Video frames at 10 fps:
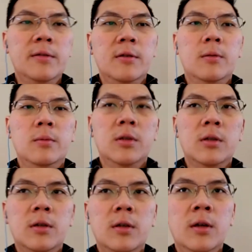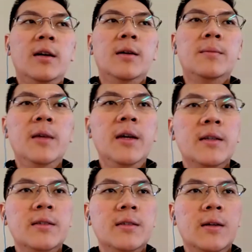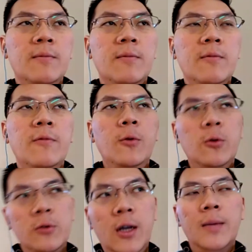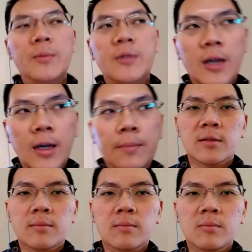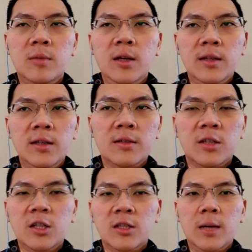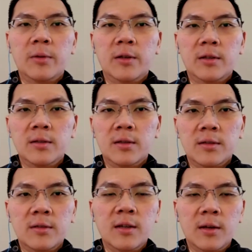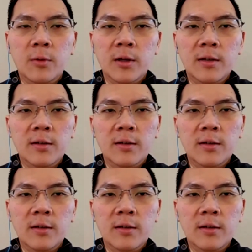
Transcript: So yeah, it's a full-time job. And I think it's a good company to stick with.